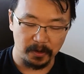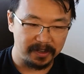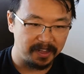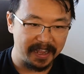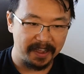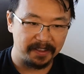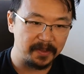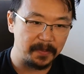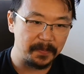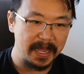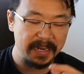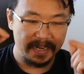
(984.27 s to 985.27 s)
clicking on
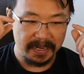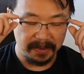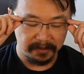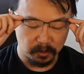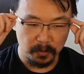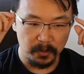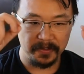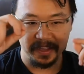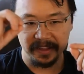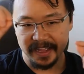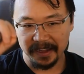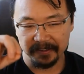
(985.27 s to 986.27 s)
some buttons or
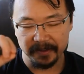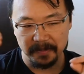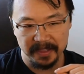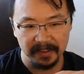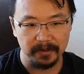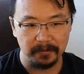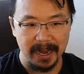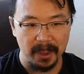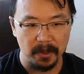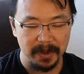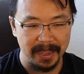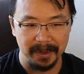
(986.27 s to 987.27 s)
moving like some things
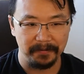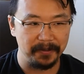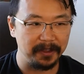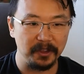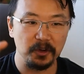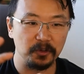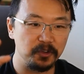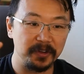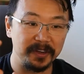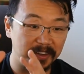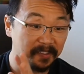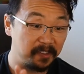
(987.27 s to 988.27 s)
around. And if you don't do
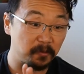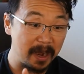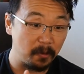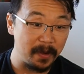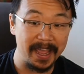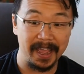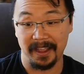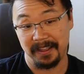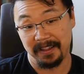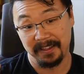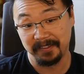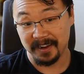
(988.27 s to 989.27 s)
it this the right
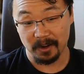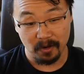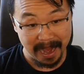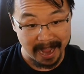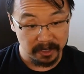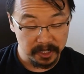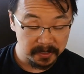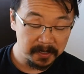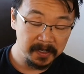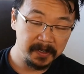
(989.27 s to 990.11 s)
way, it's going to crash.